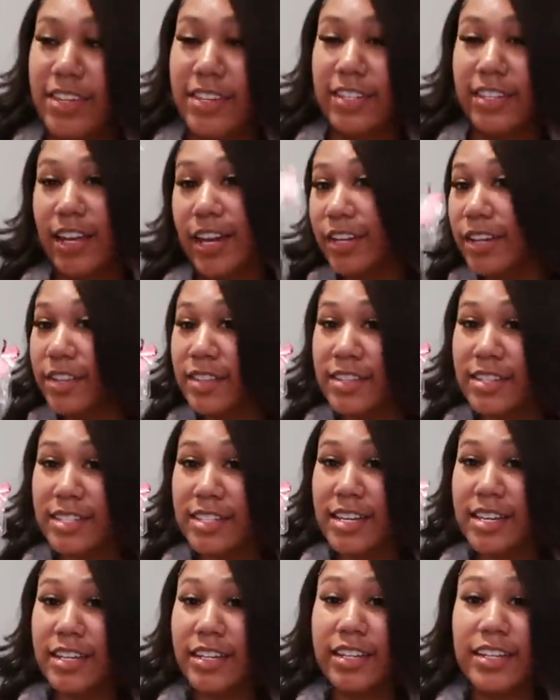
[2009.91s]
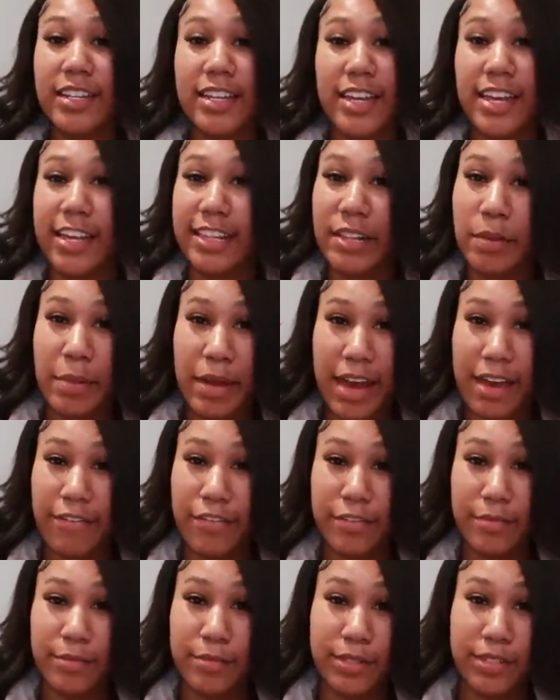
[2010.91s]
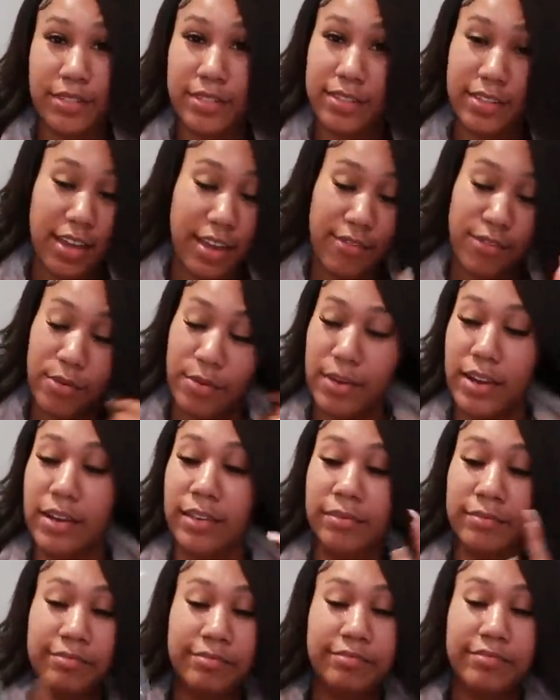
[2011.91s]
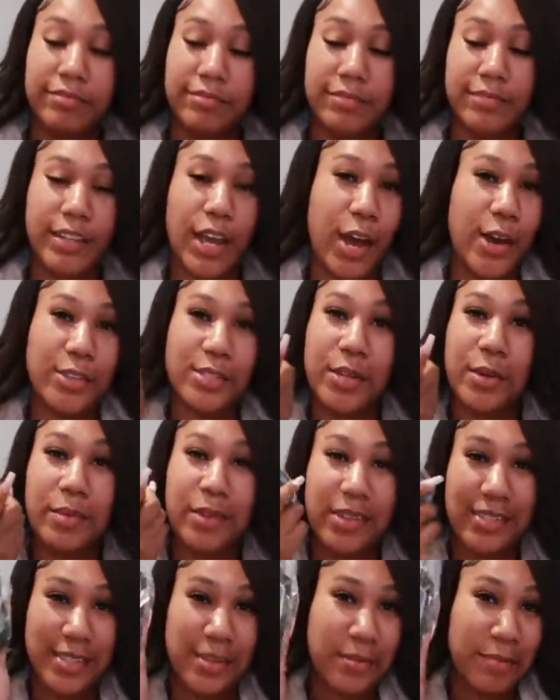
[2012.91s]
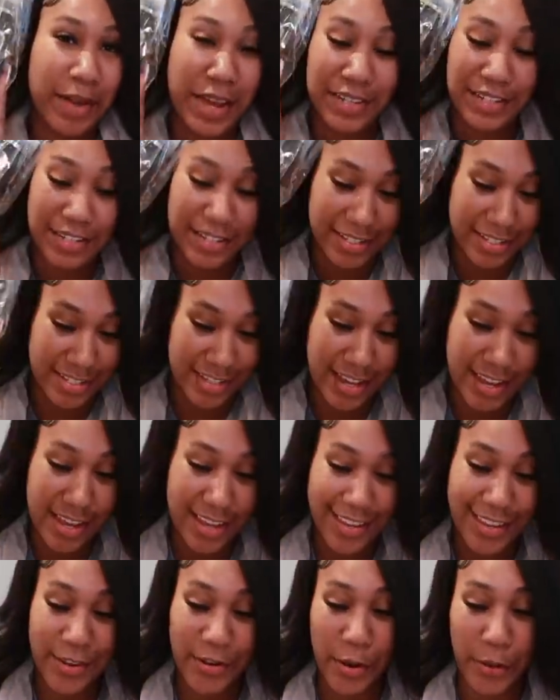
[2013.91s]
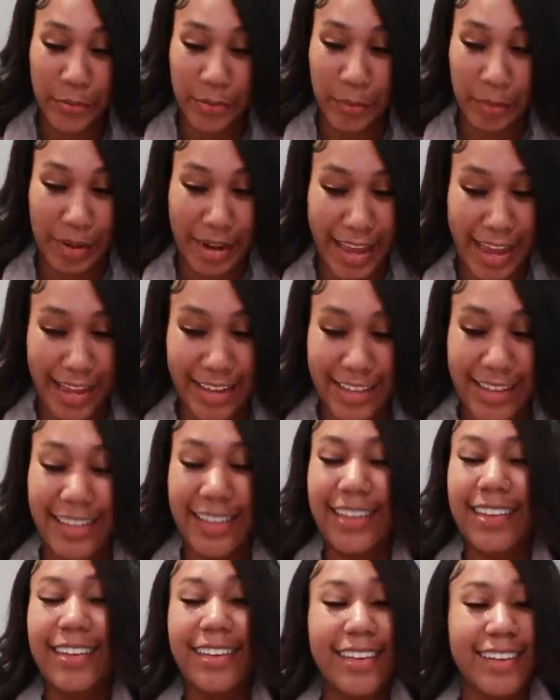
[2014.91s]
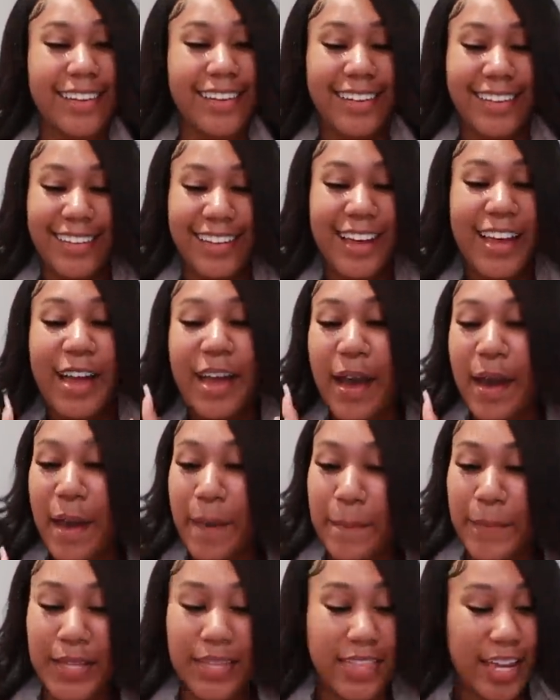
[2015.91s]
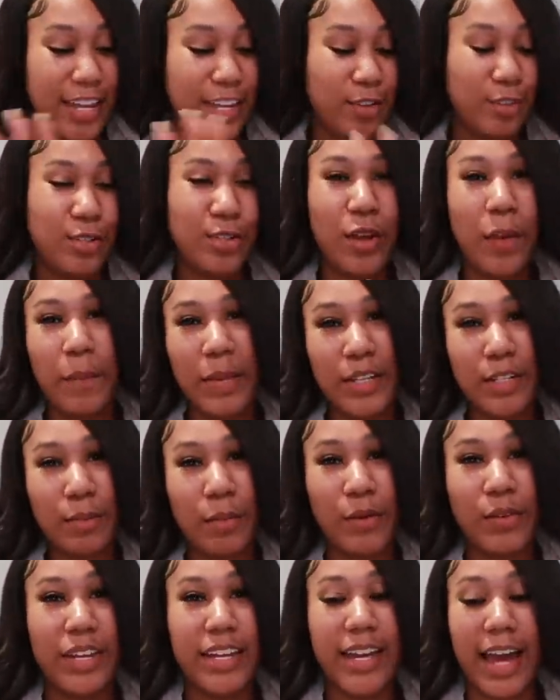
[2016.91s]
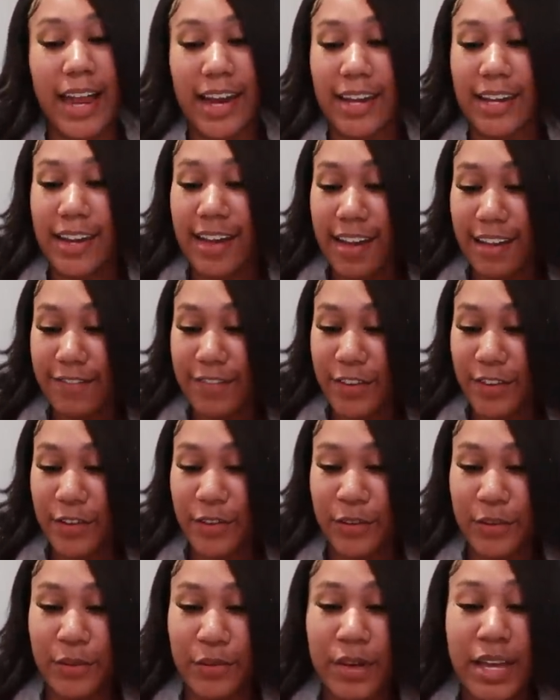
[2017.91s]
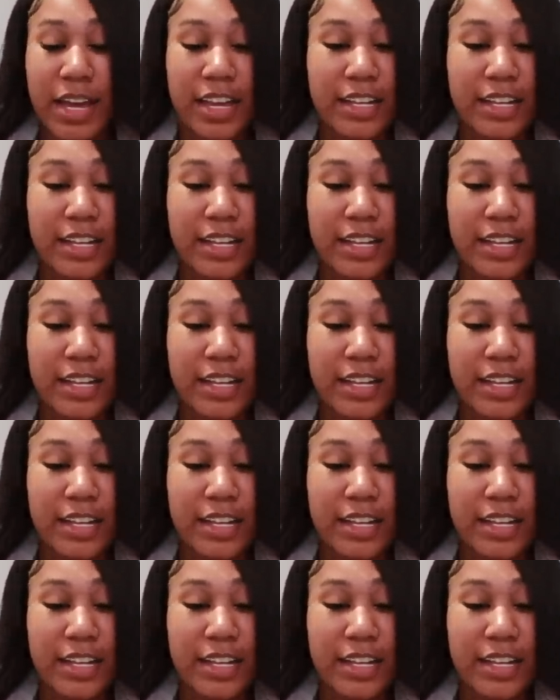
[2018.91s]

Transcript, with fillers: these under the sink, in the bathrooms, everywhere. Also because it matches, you know, the black. But thank you so much, Monique. I love you.